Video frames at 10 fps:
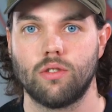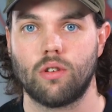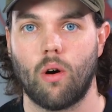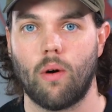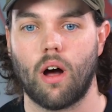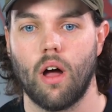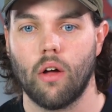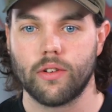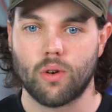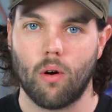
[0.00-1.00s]
So uh,
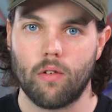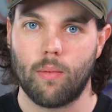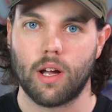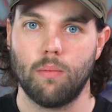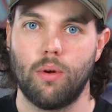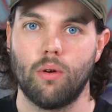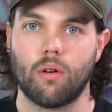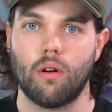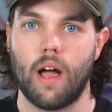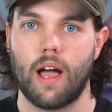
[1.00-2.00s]
let's go over to my
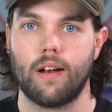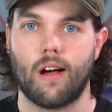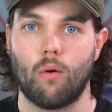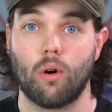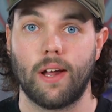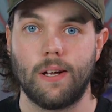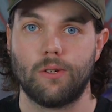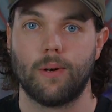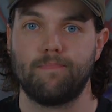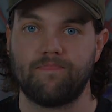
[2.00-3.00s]
computer and uh, we'll get
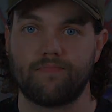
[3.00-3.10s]
into it.